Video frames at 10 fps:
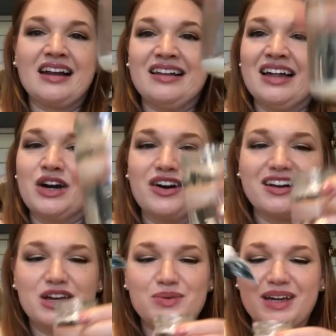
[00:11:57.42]
of glitter.
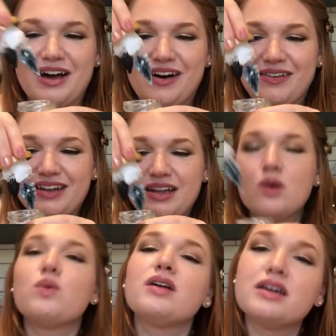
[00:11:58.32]
Here we go.
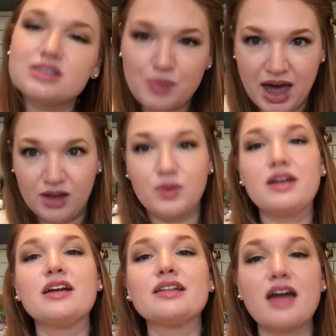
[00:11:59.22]
Well, he's a penguin.
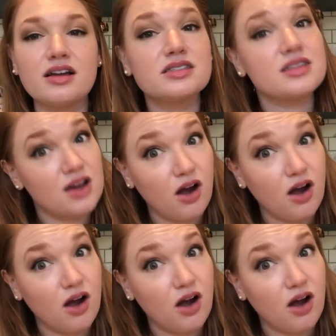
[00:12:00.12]
He likes the